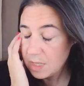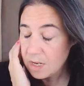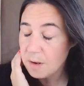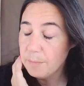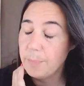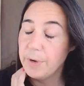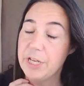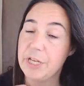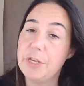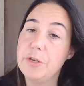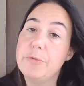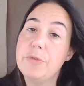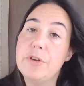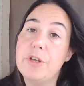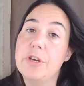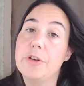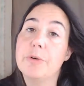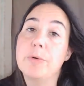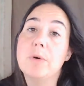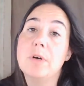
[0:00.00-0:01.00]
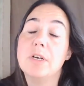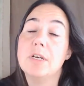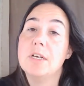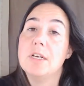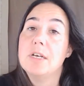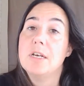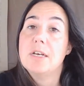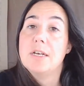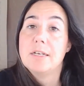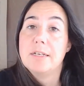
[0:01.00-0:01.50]
But you knew
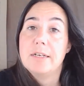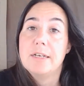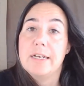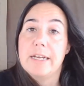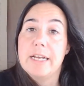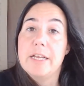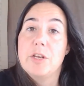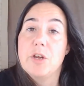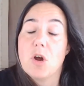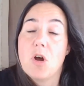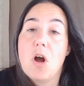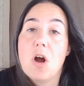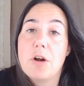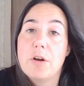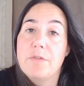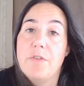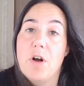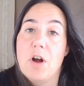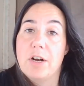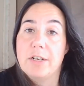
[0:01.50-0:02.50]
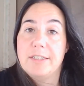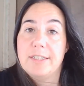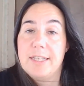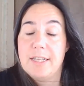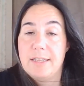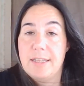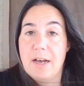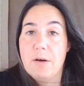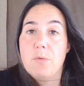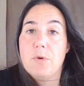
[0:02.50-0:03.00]
in your heart of hearts
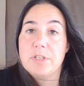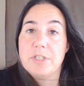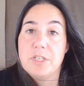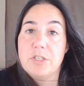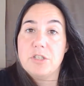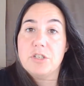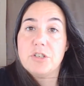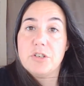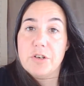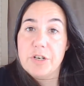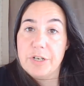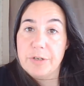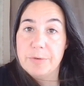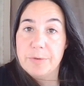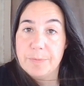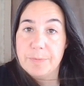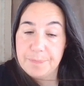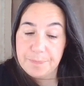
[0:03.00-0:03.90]
that that wasn't true.